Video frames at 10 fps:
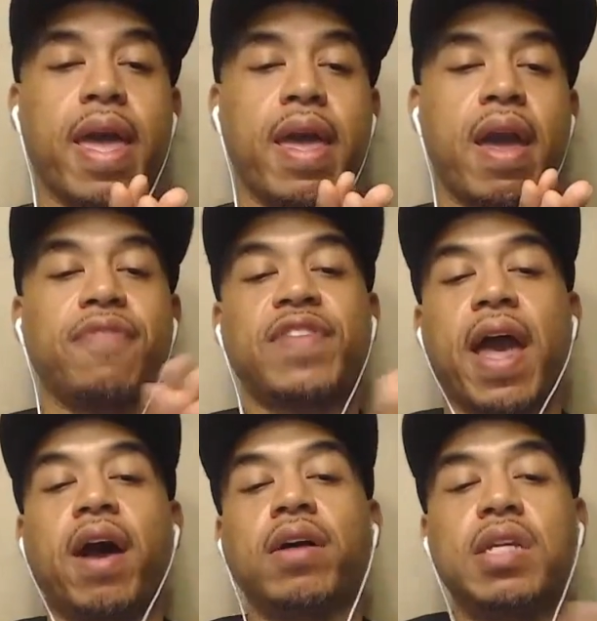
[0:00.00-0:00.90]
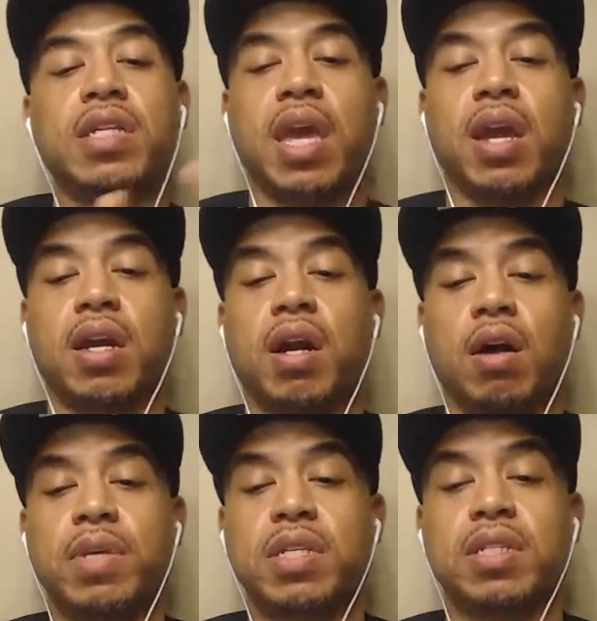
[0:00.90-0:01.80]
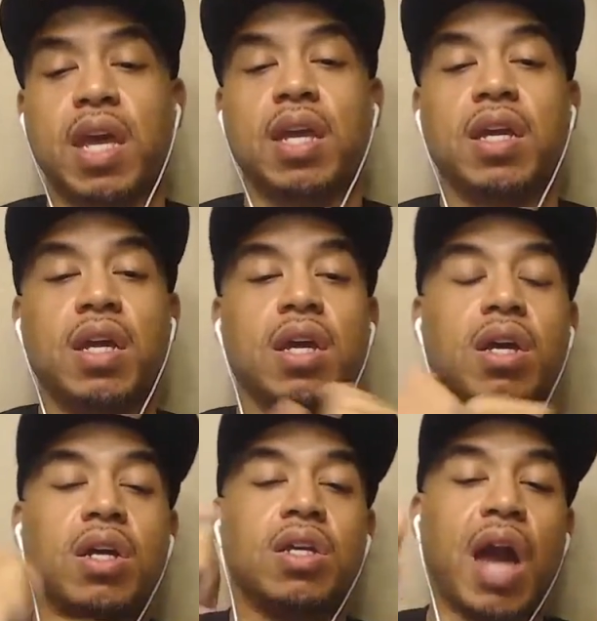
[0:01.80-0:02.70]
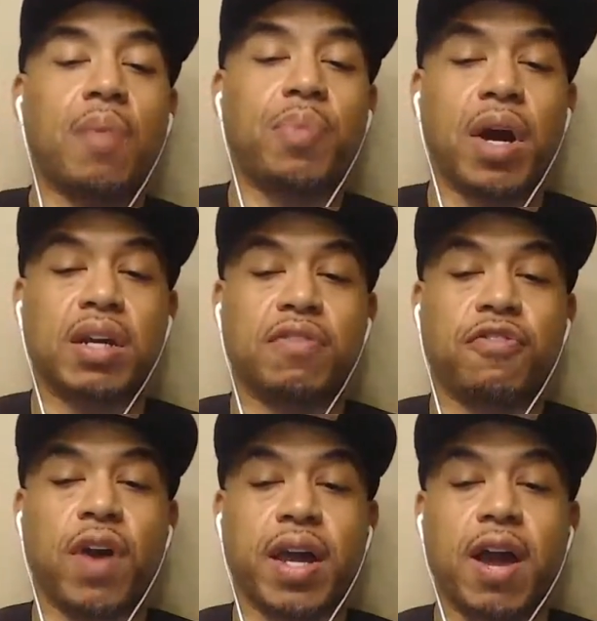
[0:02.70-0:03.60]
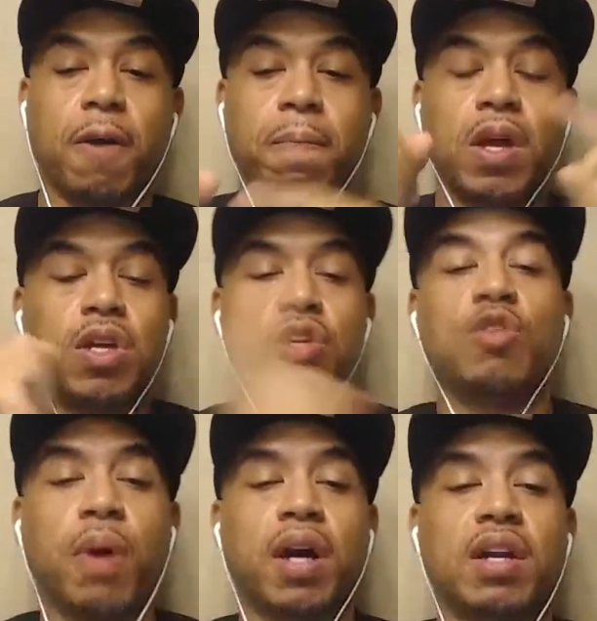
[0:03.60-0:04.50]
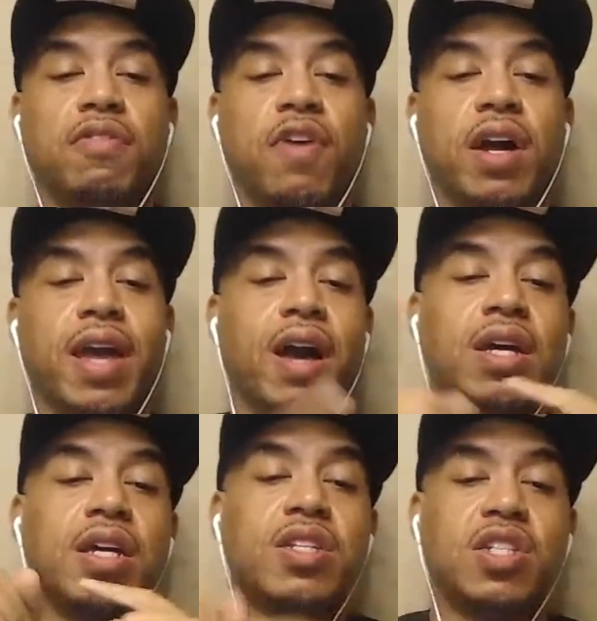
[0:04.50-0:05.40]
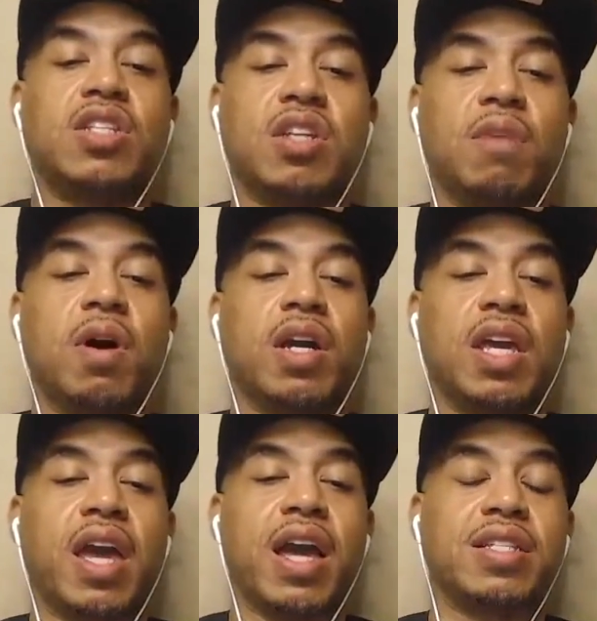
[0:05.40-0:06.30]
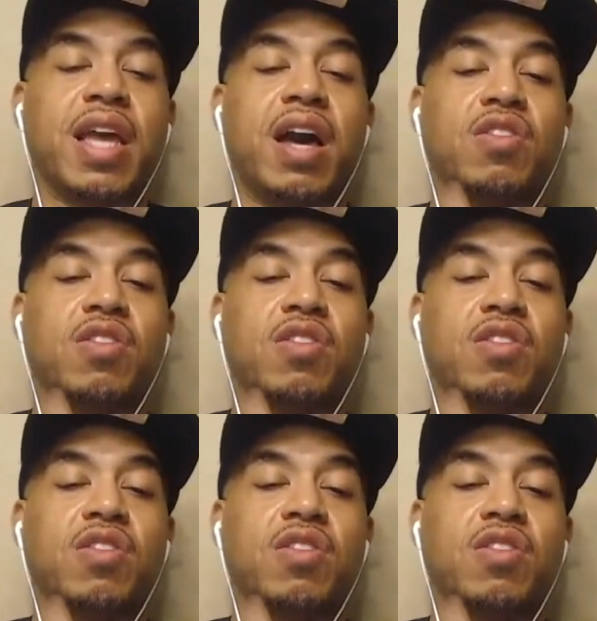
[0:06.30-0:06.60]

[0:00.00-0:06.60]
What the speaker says: if the elders can't come and say, y'all bugging the fuck out, you bugging the fuck out, sit your monkey ass down.